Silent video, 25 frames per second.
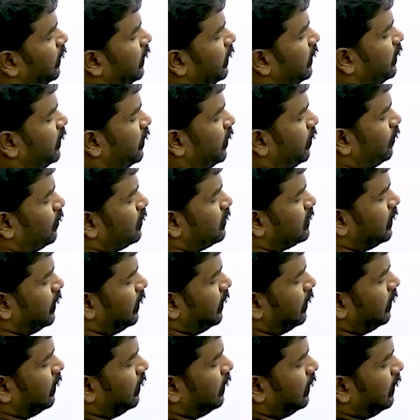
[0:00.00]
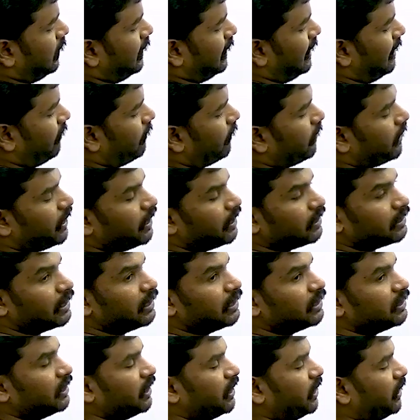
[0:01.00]
Here you see 11 and
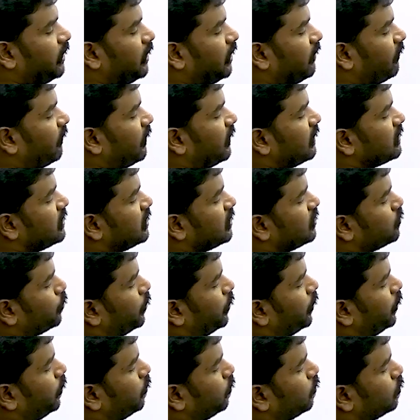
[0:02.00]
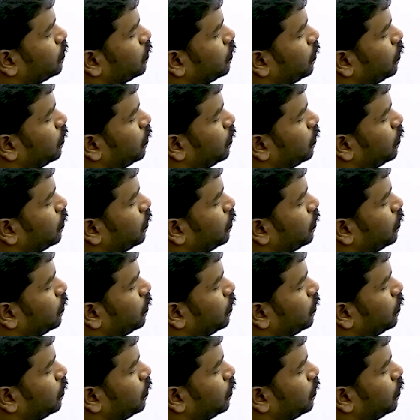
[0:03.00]
33, difference is 22.